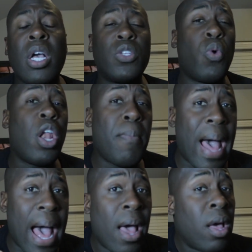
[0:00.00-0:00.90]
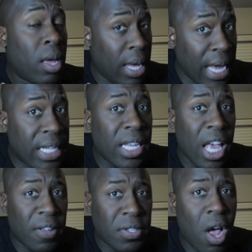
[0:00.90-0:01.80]
Because one of my
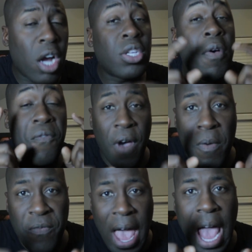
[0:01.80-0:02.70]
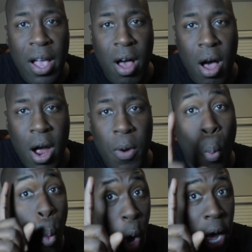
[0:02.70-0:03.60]
ETF stocks from Vanguard,
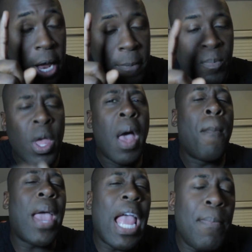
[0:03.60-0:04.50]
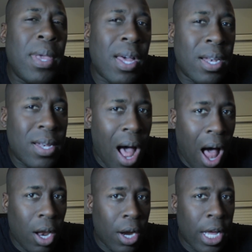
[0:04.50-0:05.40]
one, paid me a
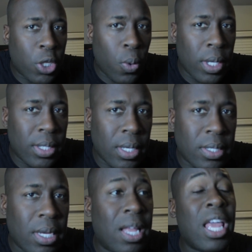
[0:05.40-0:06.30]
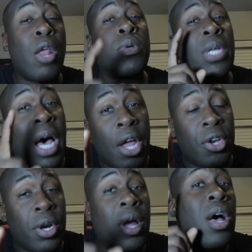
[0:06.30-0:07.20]
dollar and 26 cents, and it was
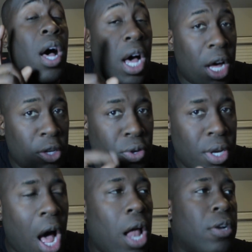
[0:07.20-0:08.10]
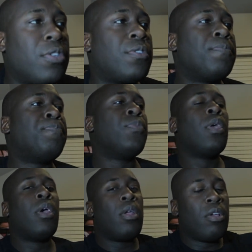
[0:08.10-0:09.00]
under a $100.
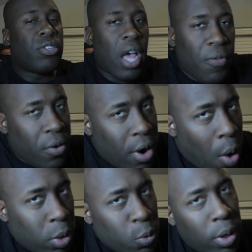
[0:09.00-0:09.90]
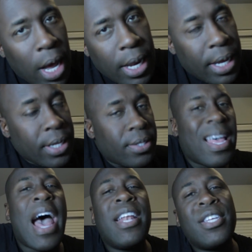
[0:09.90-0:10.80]
You're trying to figure out which one that is.
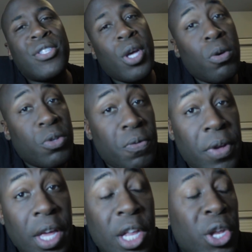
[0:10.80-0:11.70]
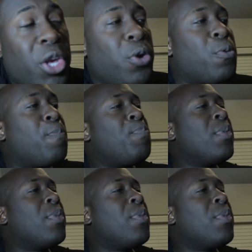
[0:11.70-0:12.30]
I just told you, VNQ.